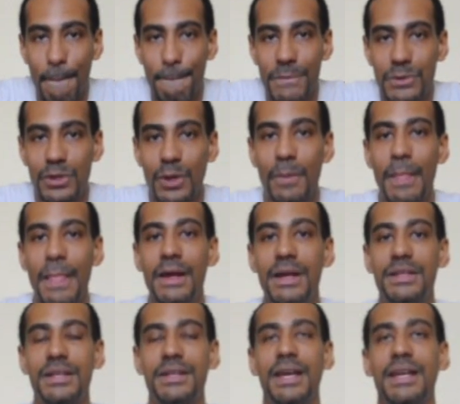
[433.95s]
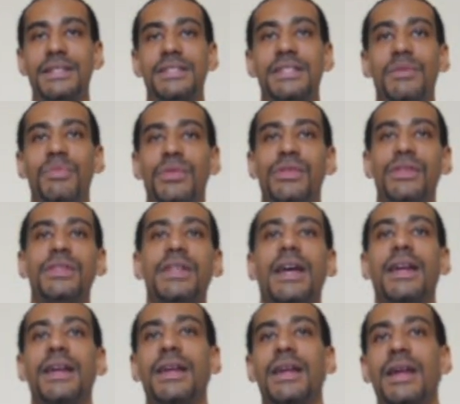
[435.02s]
So today's tip of the
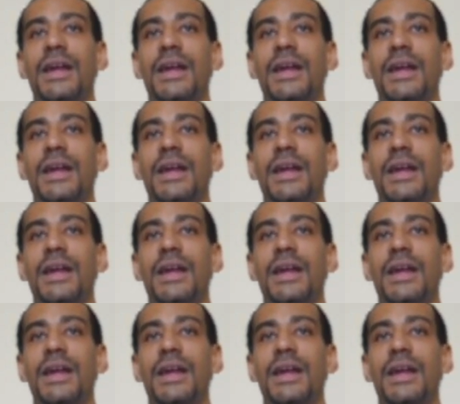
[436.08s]
day